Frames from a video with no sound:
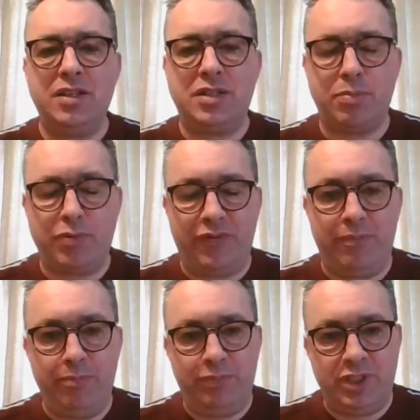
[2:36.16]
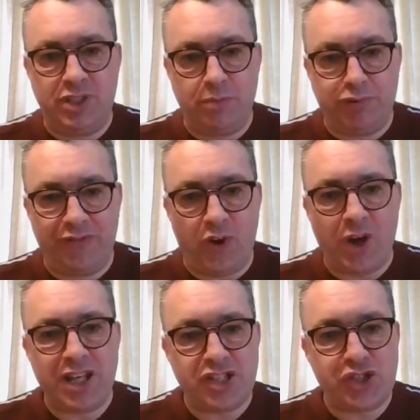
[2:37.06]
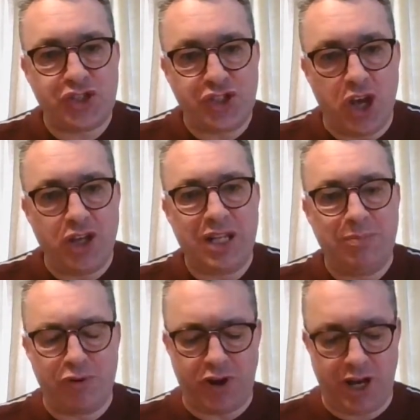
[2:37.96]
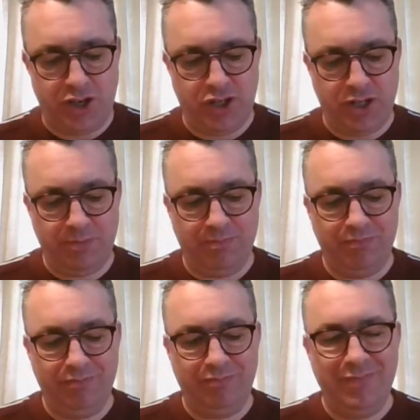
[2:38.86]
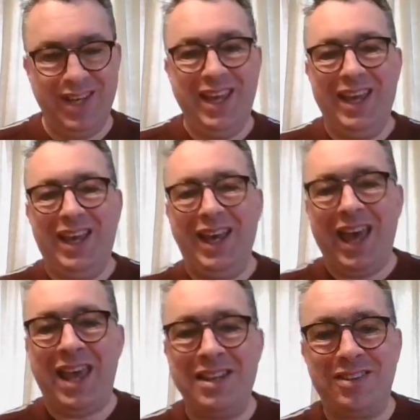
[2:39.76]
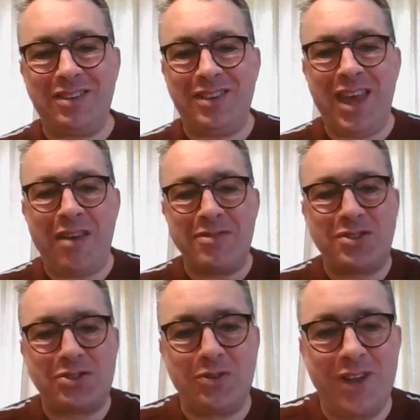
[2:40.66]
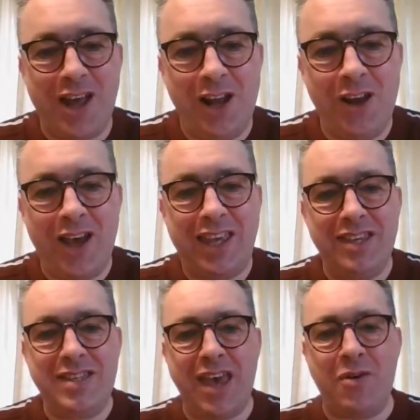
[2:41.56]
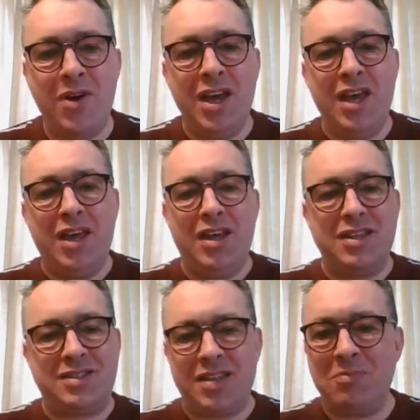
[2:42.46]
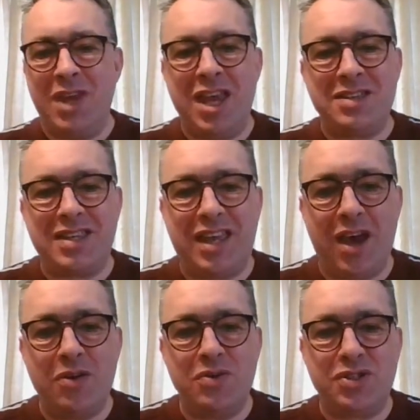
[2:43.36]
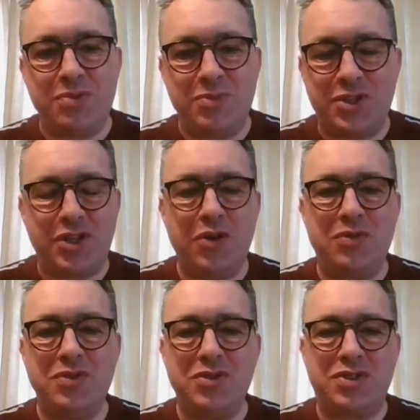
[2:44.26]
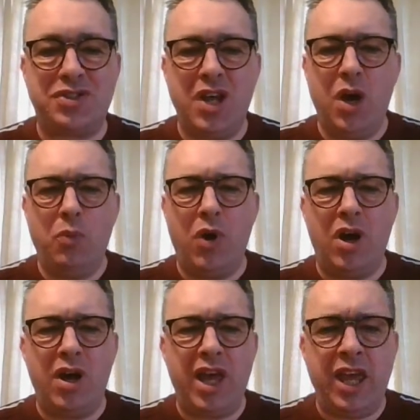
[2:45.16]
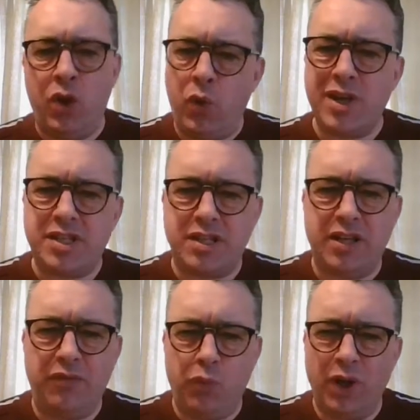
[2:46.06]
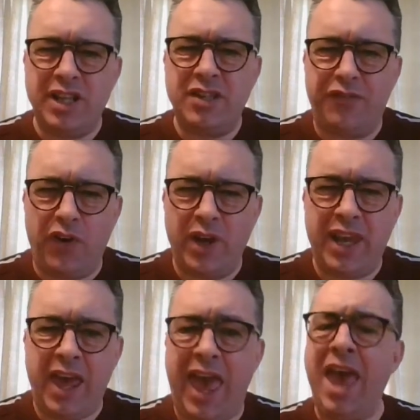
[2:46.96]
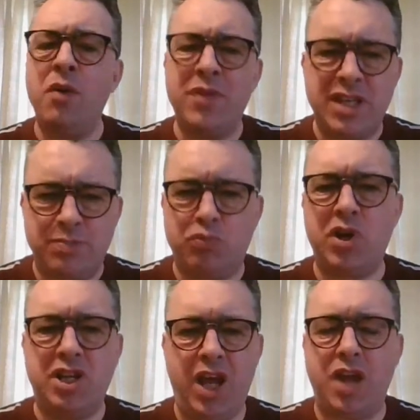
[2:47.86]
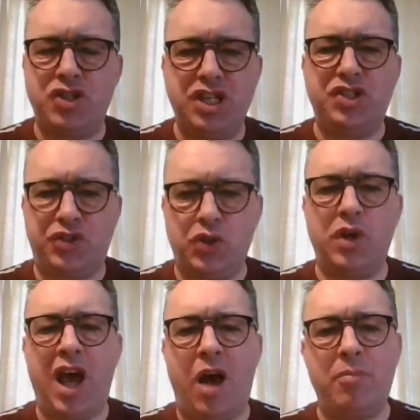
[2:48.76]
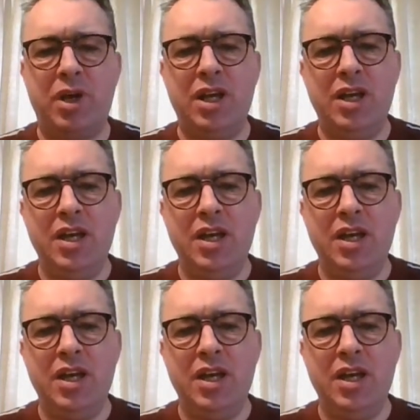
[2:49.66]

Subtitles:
to provide a sturdy bridge. And the other story that I like is how some years ago some students were inquisitive, wanting to find out how this bridge actually stood up.